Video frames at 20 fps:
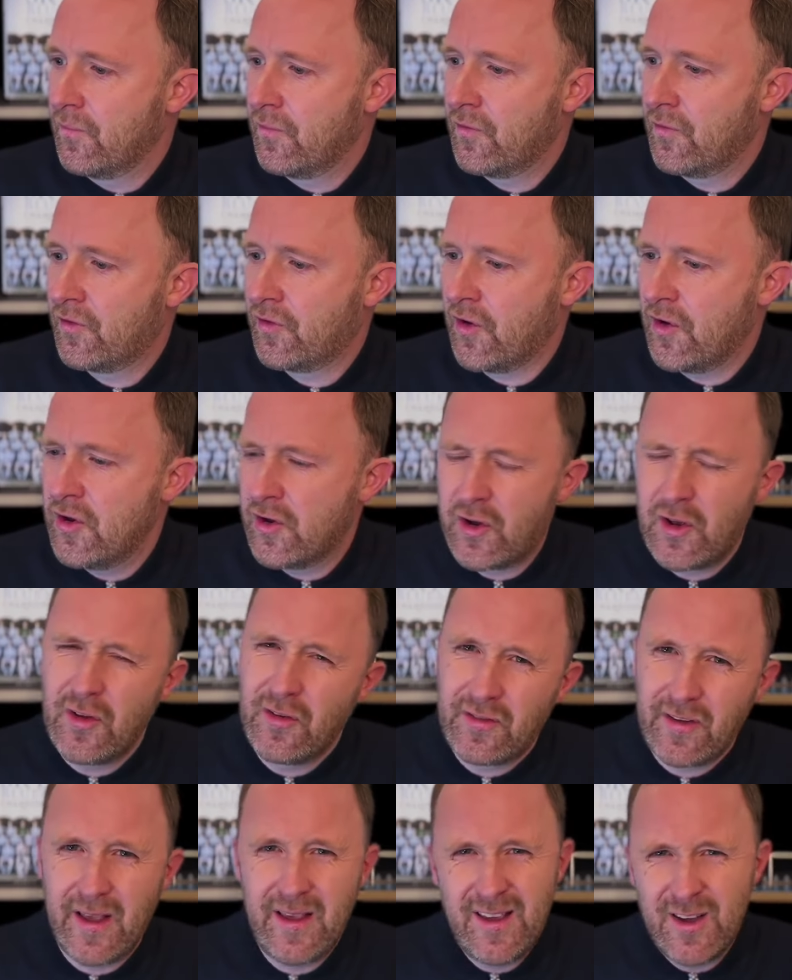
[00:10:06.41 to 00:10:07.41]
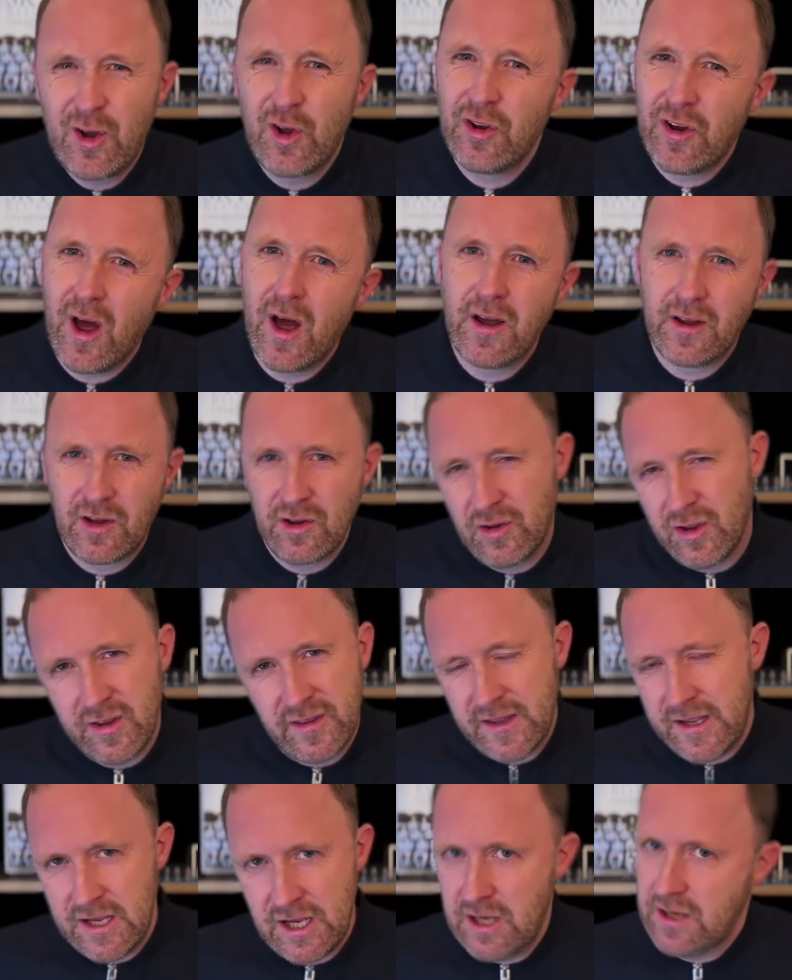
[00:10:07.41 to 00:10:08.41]
So you could argue
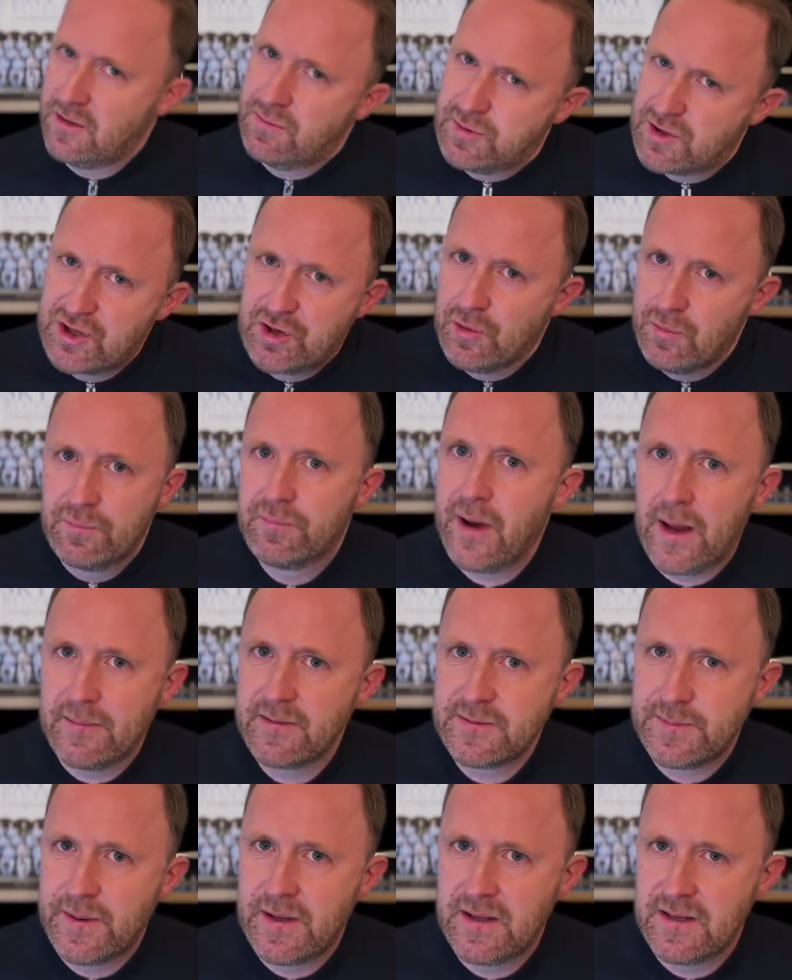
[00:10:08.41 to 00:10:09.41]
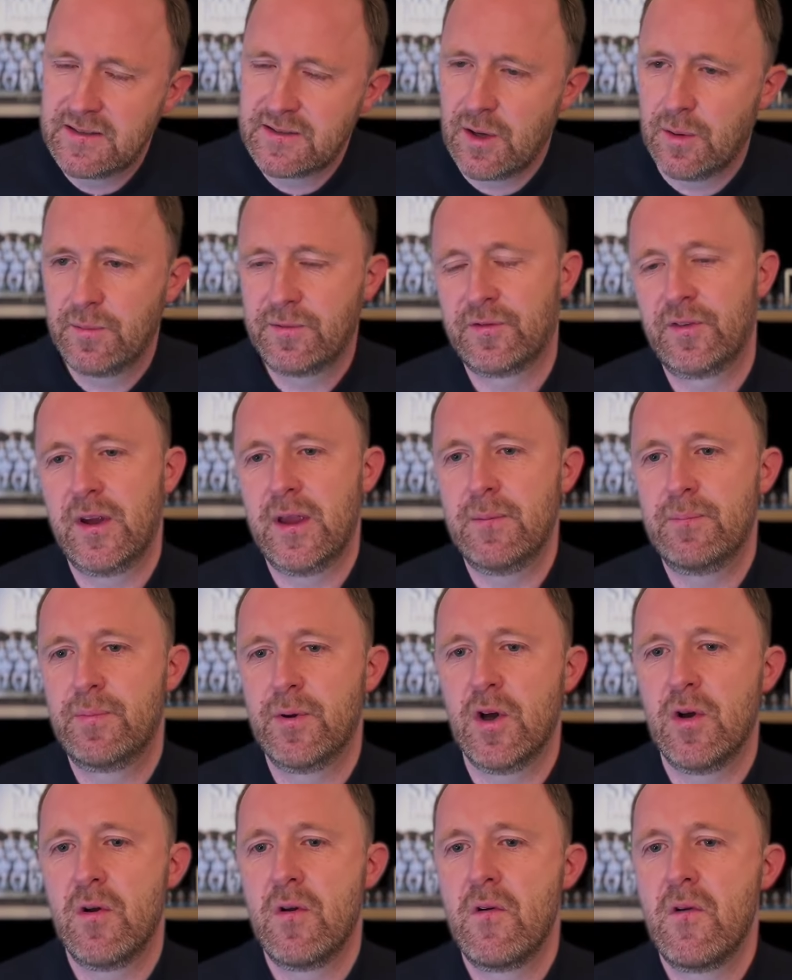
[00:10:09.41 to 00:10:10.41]
that he shouldn't perhaps be in the top 3,
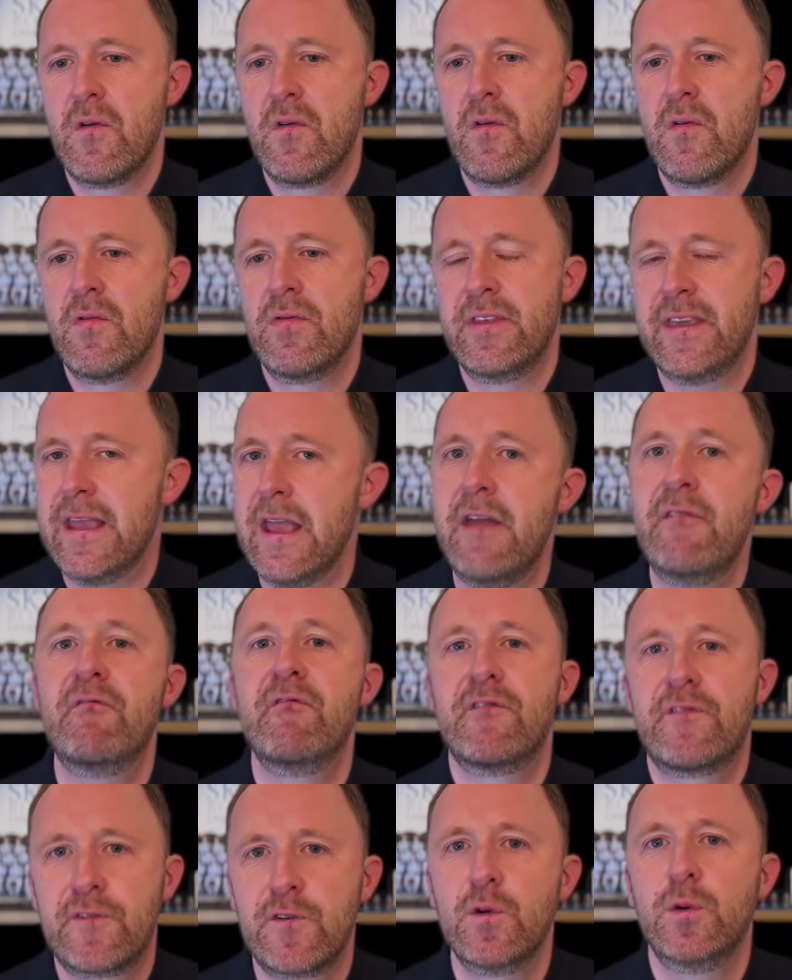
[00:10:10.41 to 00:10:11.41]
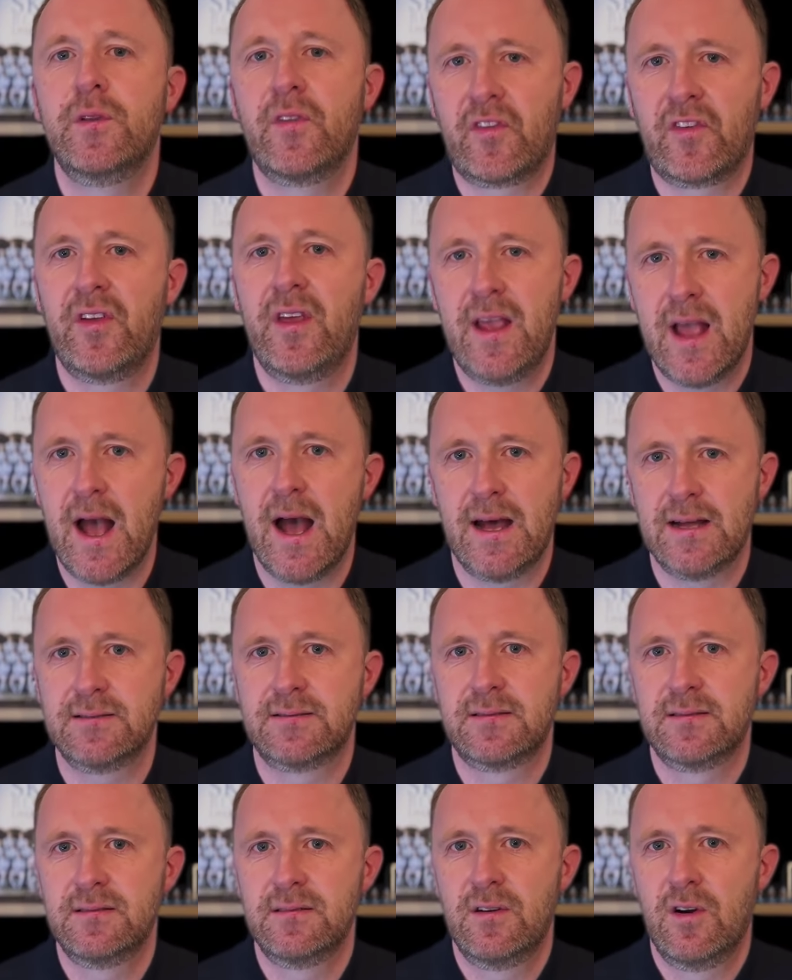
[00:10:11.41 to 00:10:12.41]
but the influence he
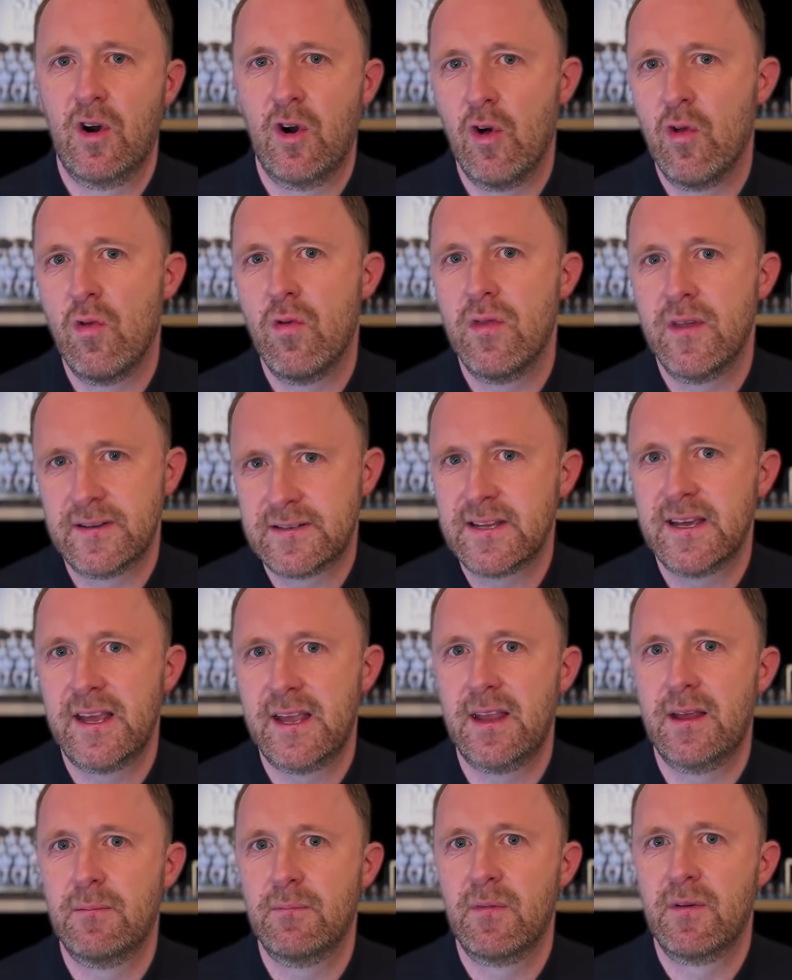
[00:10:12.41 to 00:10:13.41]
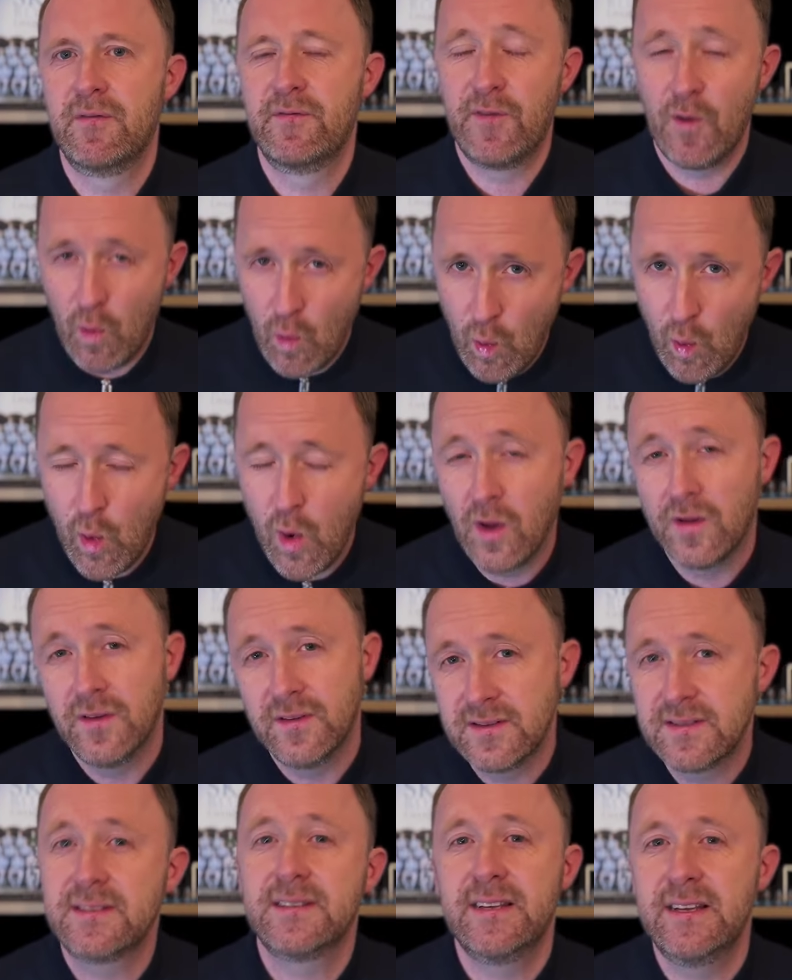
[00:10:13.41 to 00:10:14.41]
had on the team for
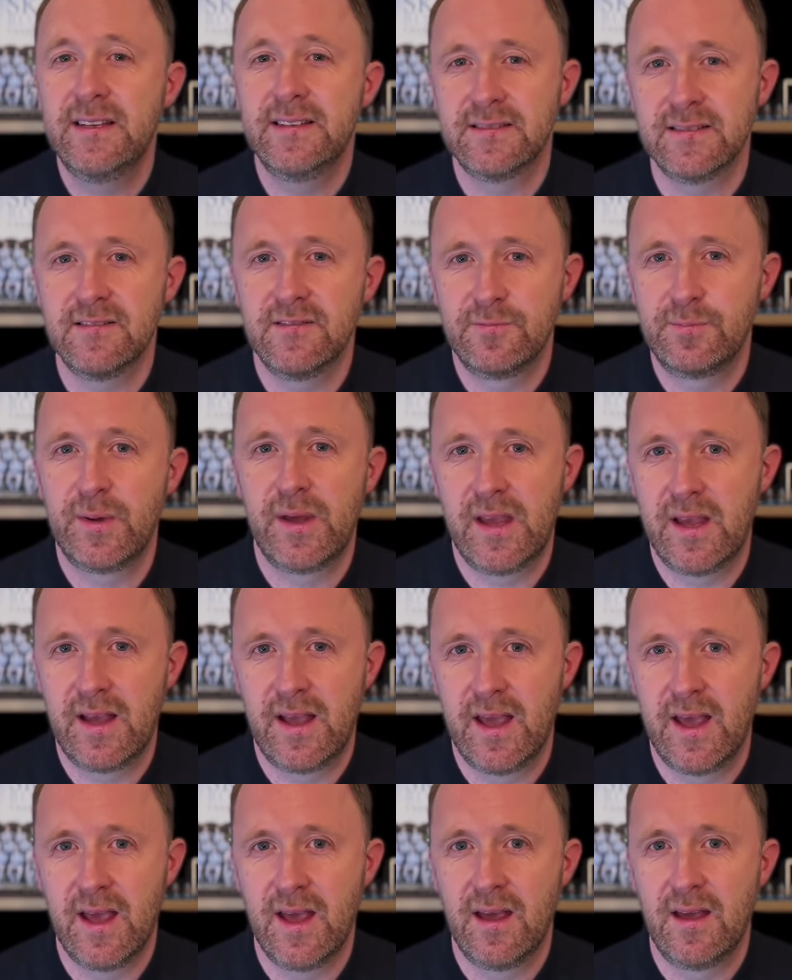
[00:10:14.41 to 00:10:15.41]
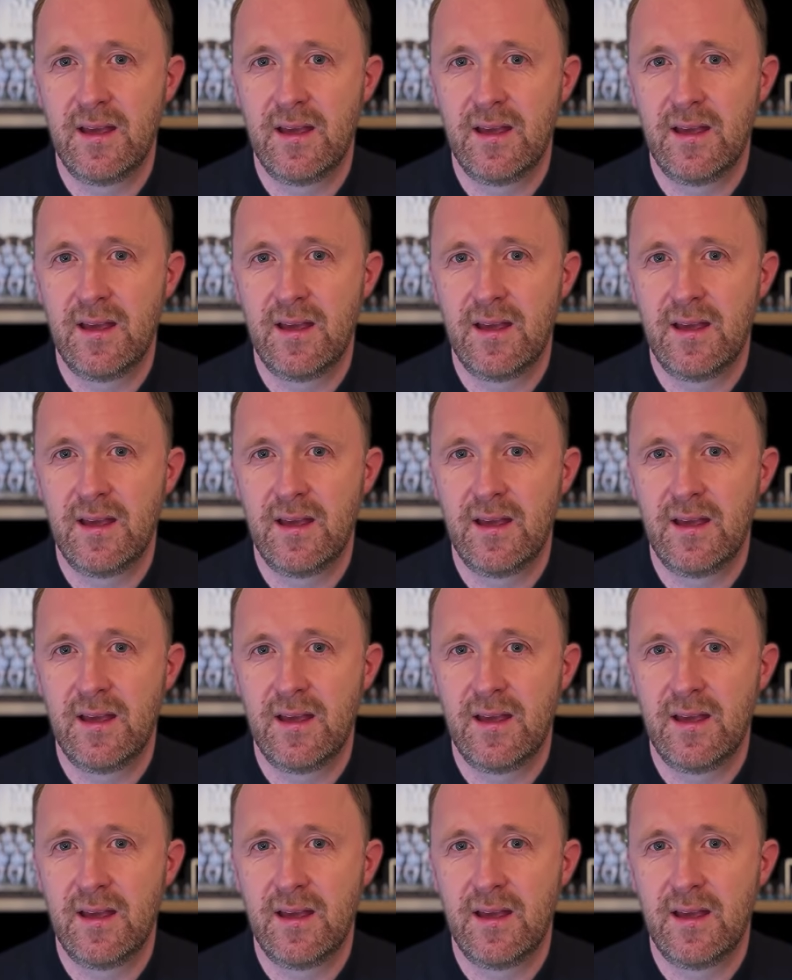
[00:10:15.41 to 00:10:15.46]
one season of being here